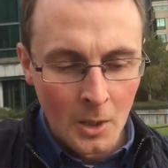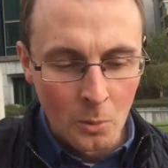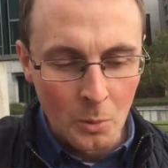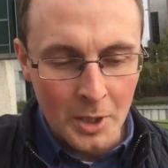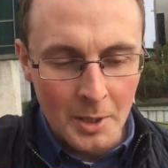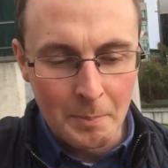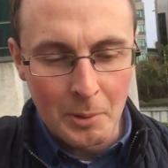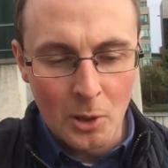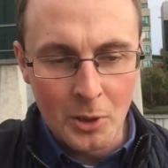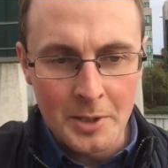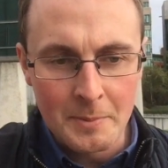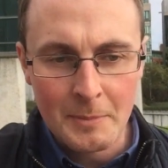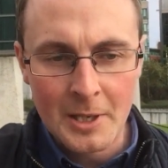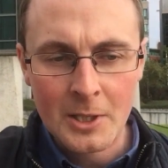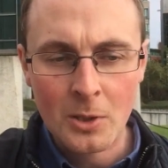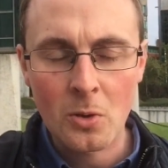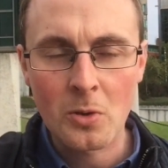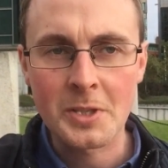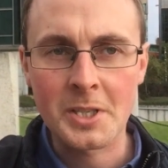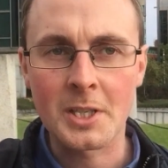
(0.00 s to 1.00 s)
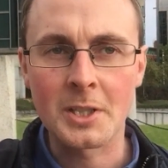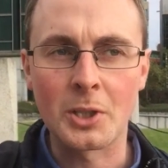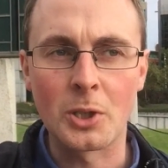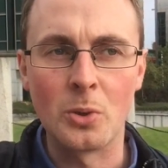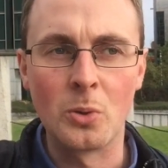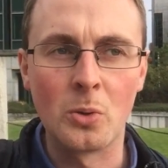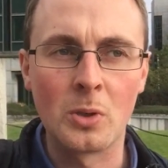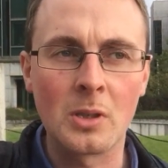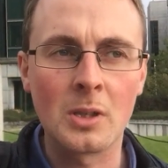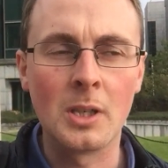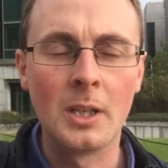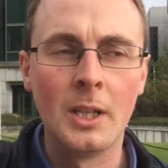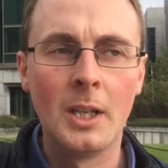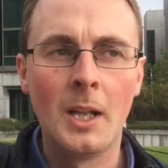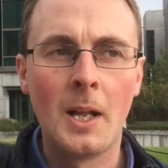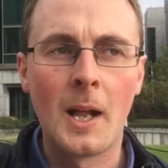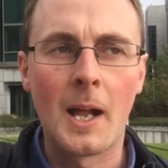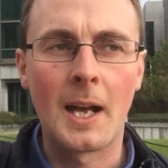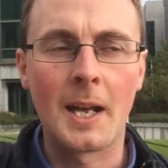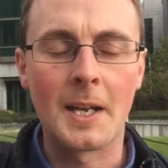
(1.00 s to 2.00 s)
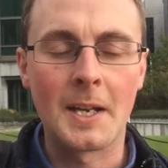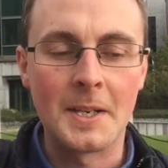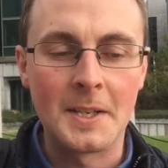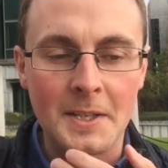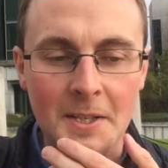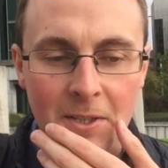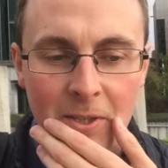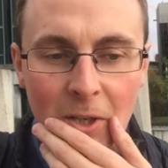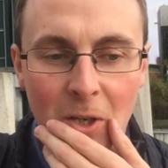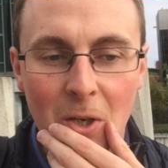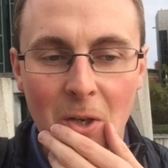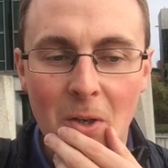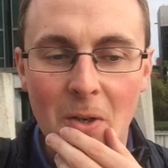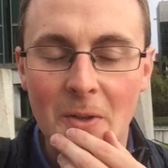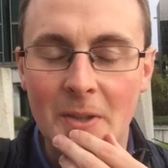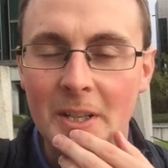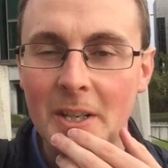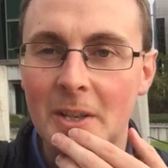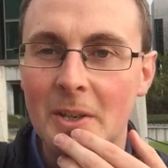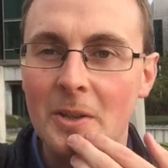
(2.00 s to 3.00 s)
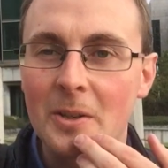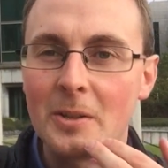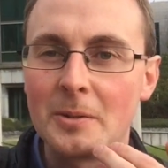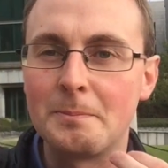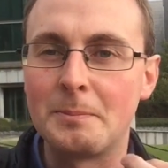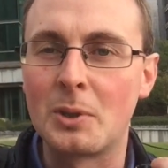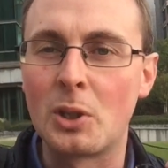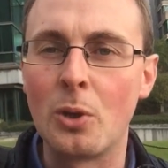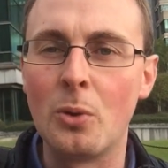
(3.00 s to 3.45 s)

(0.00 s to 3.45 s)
When a blind man goes on Google and they're they're